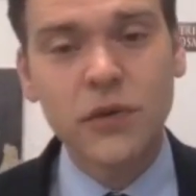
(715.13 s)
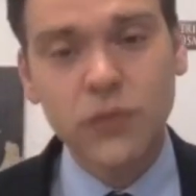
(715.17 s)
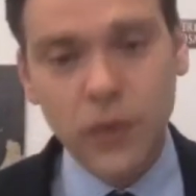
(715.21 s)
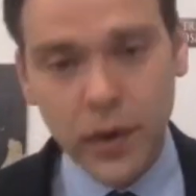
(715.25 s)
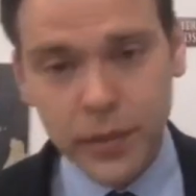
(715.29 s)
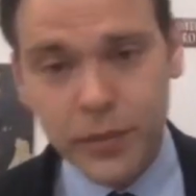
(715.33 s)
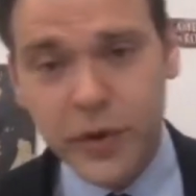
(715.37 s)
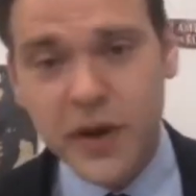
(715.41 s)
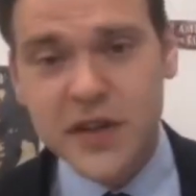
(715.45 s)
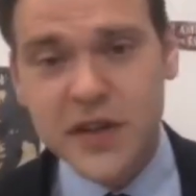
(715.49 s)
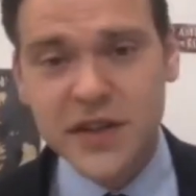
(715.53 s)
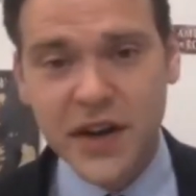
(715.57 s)

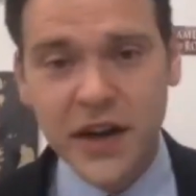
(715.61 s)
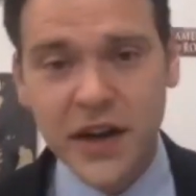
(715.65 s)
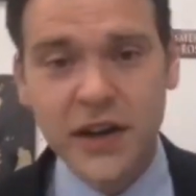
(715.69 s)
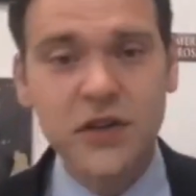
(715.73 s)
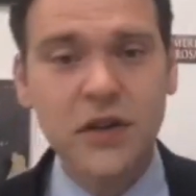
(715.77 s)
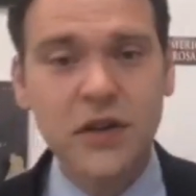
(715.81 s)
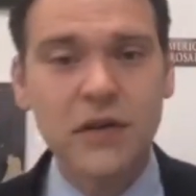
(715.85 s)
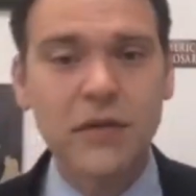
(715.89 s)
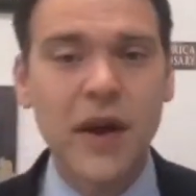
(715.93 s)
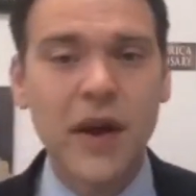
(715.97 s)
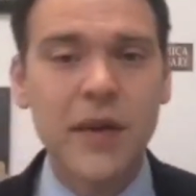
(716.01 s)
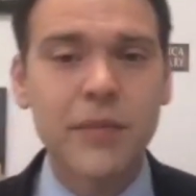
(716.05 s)

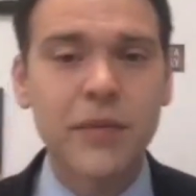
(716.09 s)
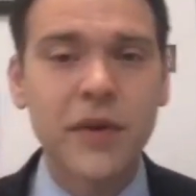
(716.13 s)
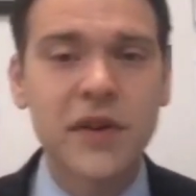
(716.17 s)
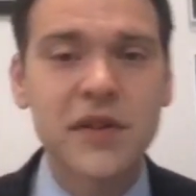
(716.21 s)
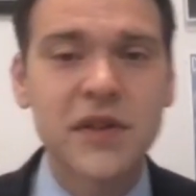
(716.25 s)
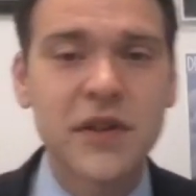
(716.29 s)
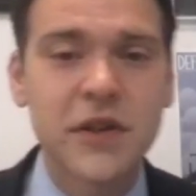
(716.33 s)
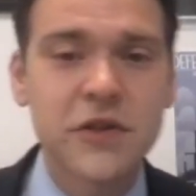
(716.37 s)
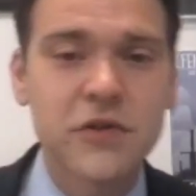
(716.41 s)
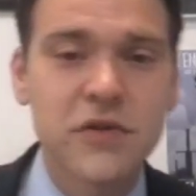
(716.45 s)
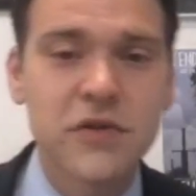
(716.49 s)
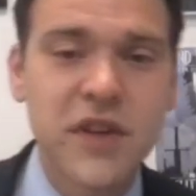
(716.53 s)
Presidential, right?
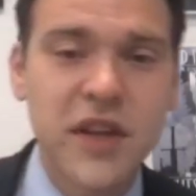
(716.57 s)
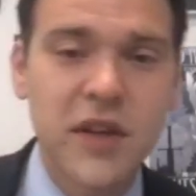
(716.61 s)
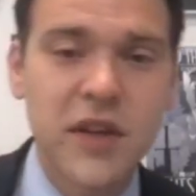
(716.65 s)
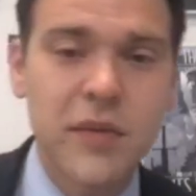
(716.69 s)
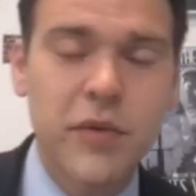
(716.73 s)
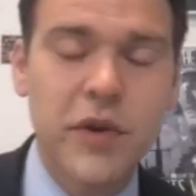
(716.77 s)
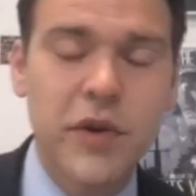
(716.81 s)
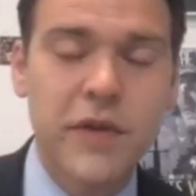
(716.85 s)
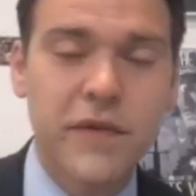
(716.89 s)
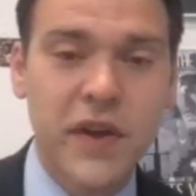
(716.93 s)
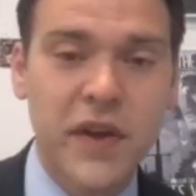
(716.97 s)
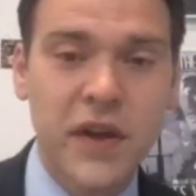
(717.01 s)
Presidential daily
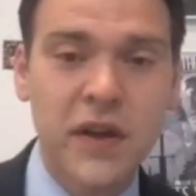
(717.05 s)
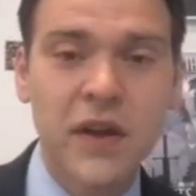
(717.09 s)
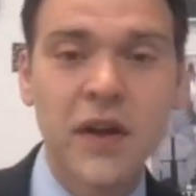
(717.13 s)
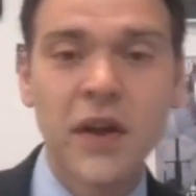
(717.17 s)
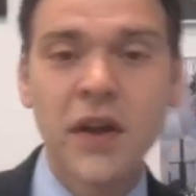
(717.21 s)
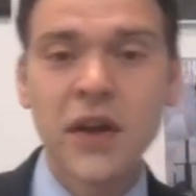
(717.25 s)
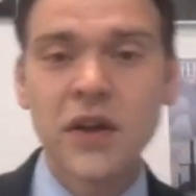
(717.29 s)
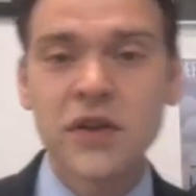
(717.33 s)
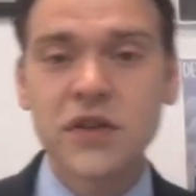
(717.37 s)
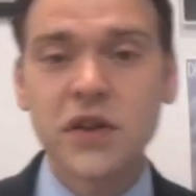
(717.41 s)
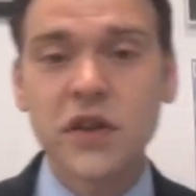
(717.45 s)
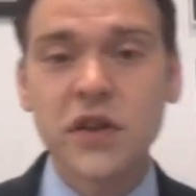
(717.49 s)
briefing.
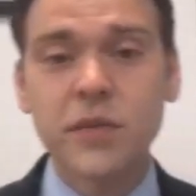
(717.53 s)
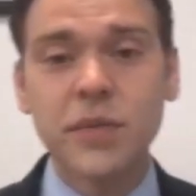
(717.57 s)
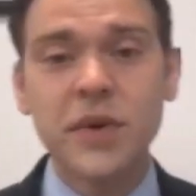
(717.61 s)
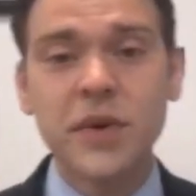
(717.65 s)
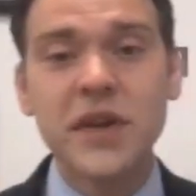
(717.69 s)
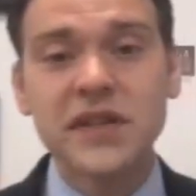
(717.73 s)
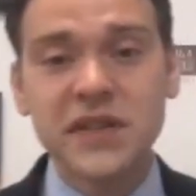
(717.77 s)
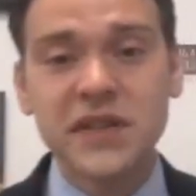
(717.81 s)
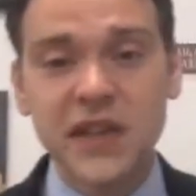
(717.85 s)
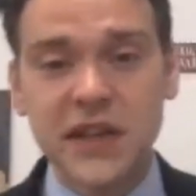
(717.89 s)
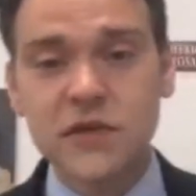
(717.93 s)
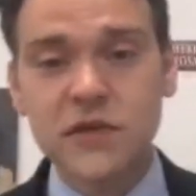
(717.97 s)
So the P
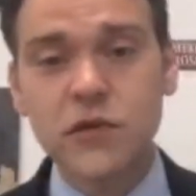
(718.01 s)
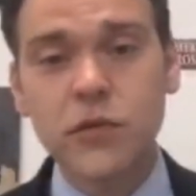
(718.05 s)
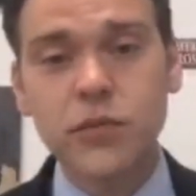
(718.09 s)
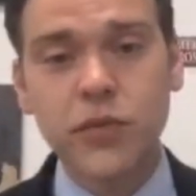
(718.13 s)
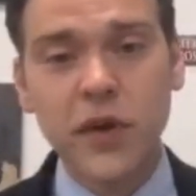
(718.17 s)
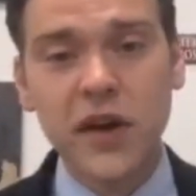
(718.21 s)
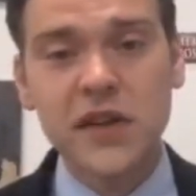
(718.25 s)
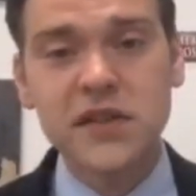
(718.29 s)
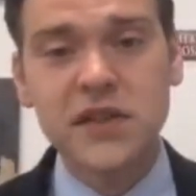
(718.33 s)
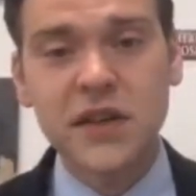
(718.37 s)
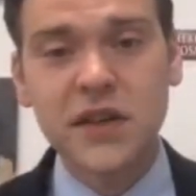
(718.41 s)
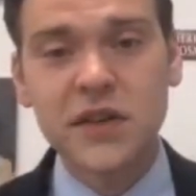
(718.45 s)
stands for
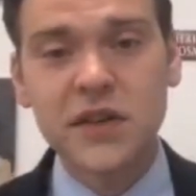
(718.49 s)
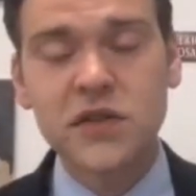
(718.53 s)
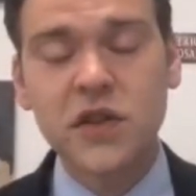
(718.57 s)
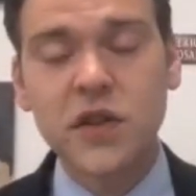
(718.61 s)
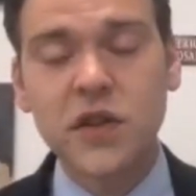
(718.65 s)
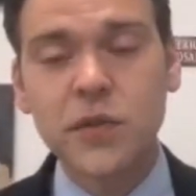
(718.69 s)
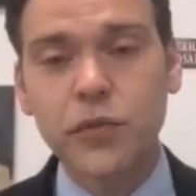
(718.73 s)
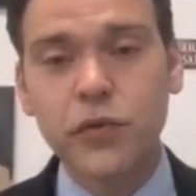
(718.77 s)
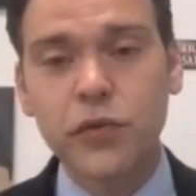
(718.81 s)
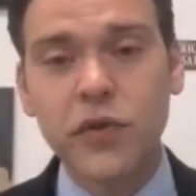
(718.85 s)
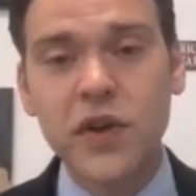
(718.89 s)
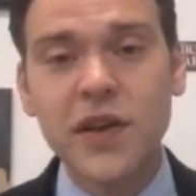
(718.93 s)
president. So the
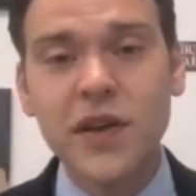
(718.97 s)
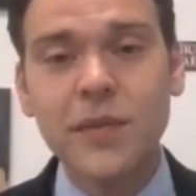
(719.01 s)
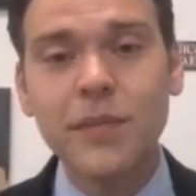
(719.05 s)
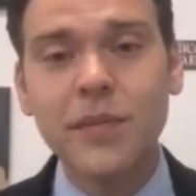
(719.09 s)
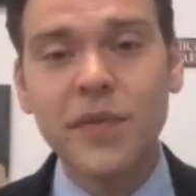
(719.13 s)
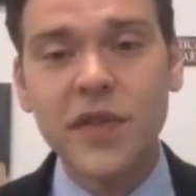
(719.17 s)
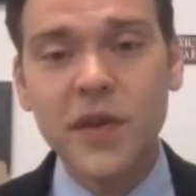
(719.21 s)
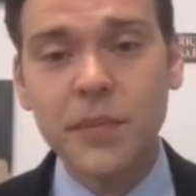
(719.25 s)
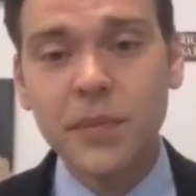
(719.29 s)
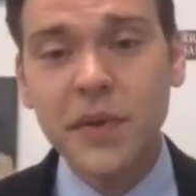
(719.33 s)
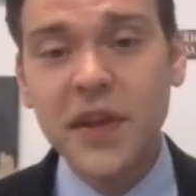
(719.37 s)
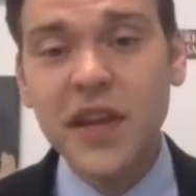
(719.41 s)

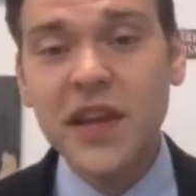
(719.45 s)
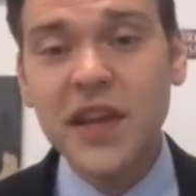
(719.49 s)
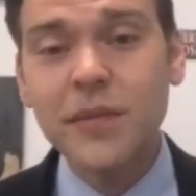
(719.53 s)
P